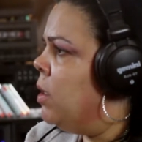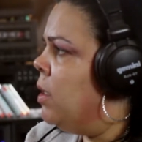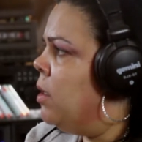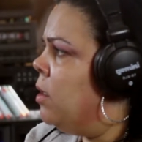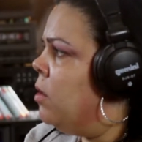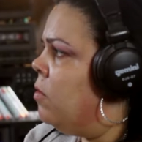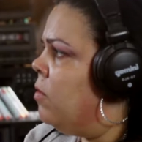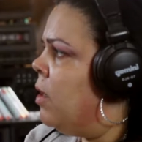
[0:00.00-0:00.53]

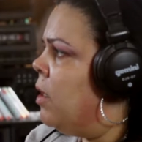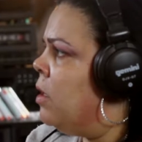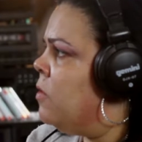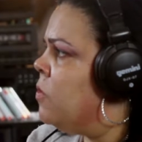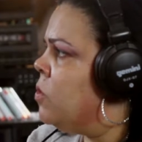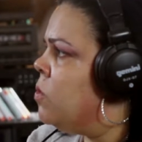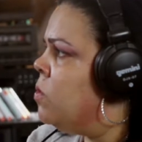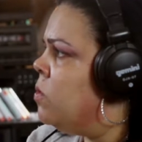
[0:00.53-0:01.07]
and the Quran out
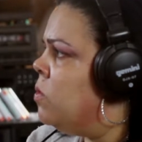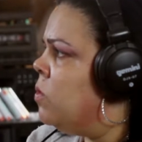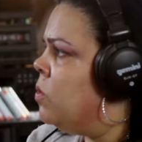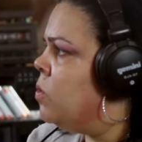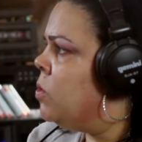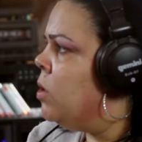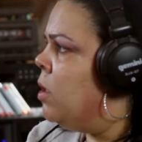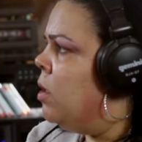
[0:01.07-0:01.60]
of
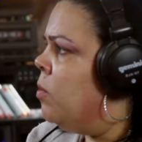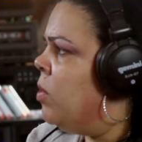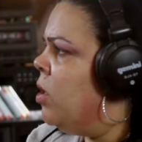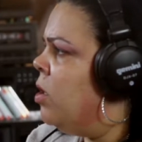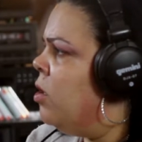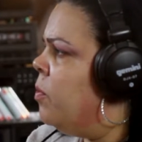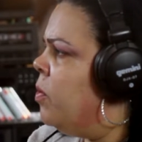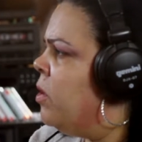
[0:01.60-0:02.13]
schools, but
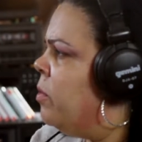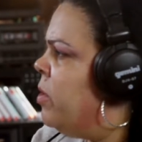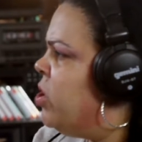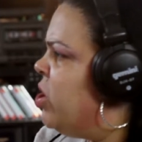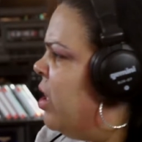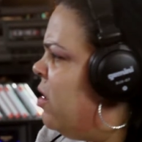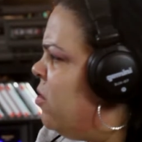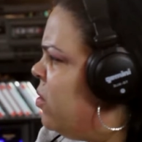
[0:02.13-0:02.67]
you're gonna put them in
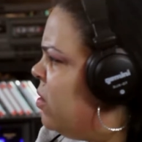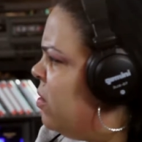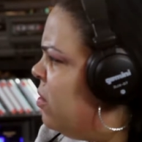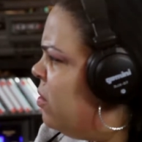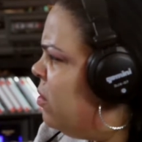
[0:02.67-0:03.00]
jails?